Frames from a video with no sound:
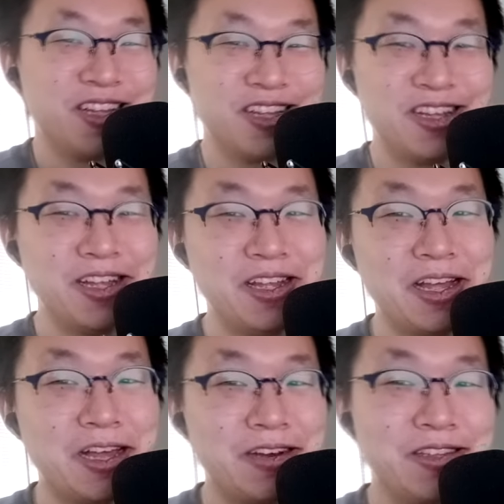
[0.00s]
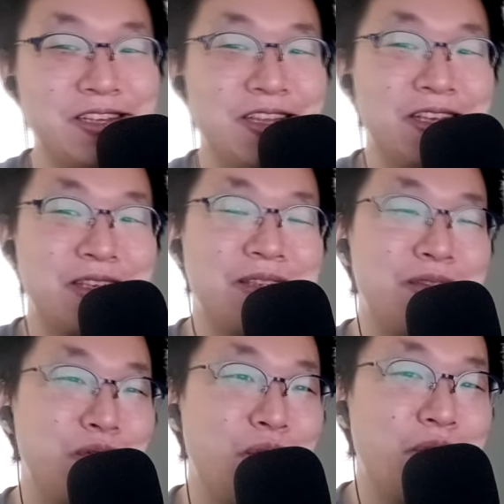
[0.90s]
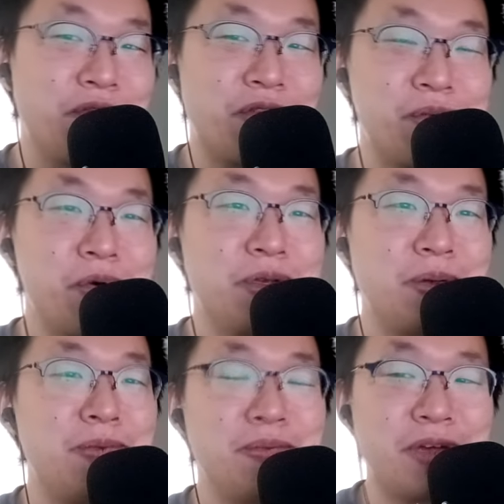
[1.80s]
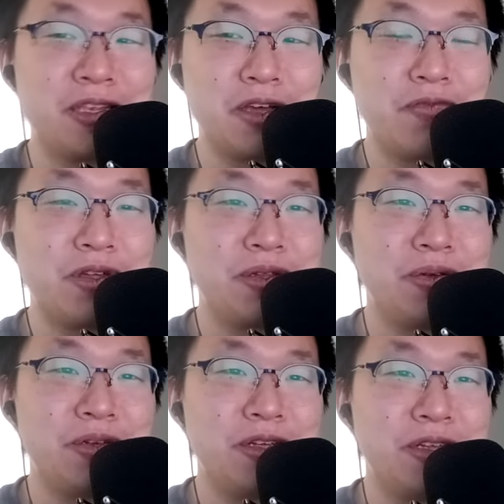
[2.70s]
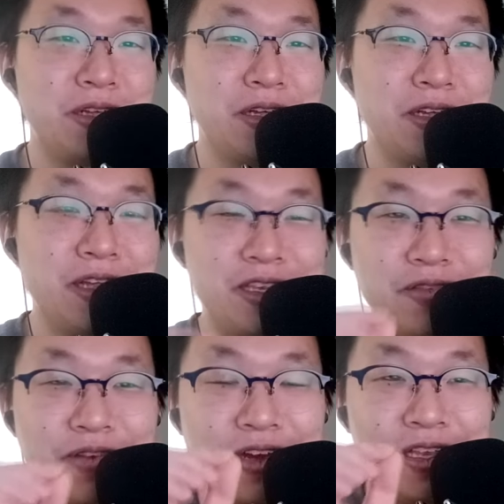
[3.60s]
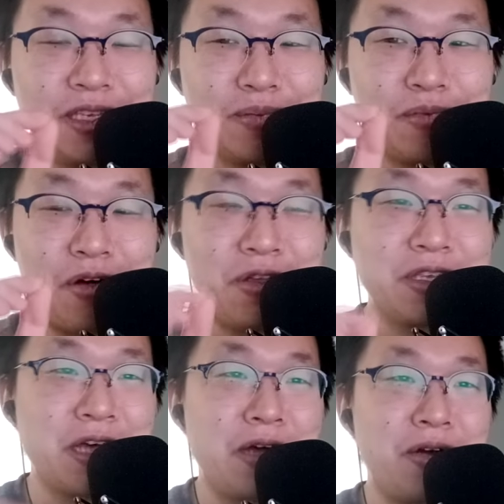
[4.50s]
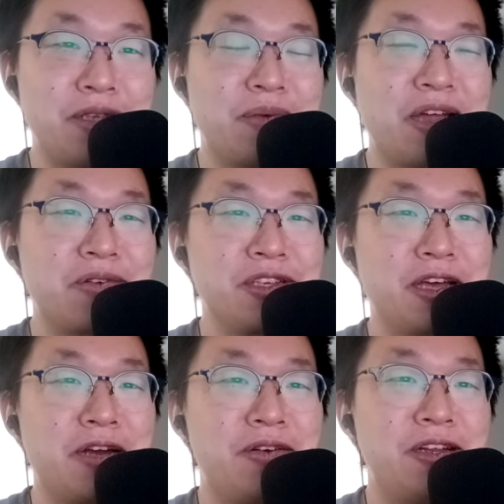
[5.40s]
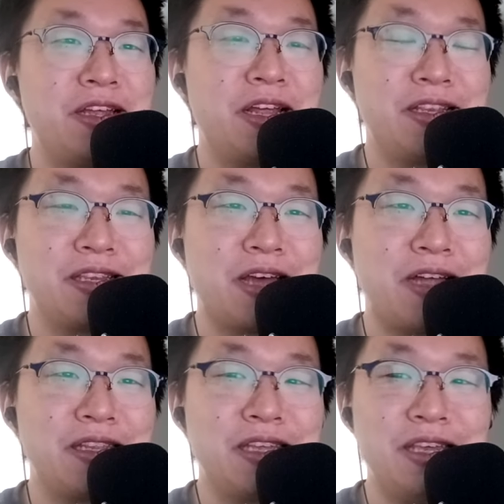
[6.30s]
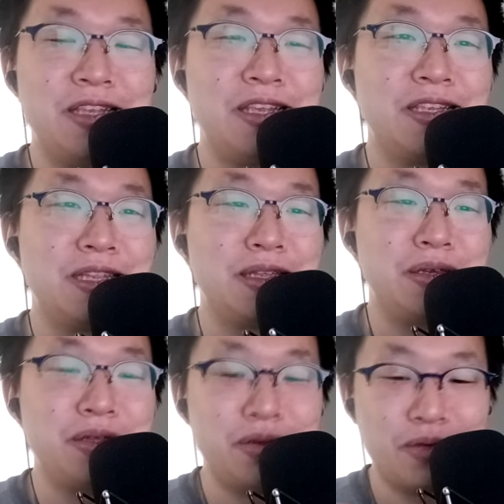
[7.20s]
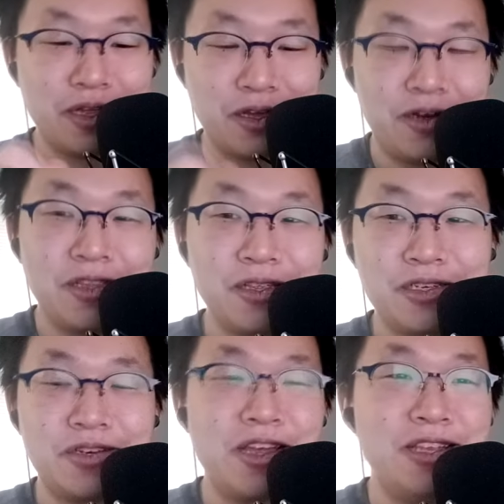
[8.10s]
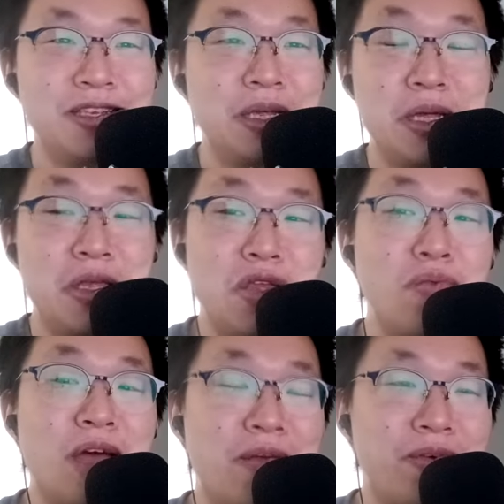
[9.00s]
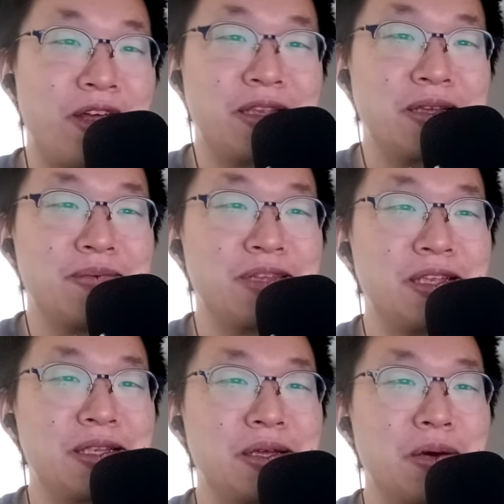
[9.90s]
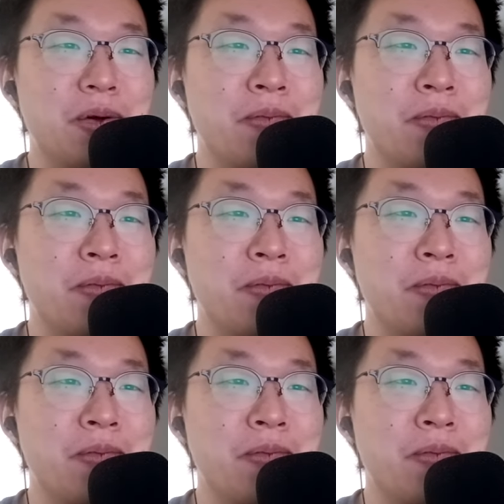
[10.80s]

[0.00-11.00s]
I don't think that's doable for most people, myself included. It's a very small solder, it's micro soldering, and it's not the easiest thing to do. And cutting the trace, you might wreck something. So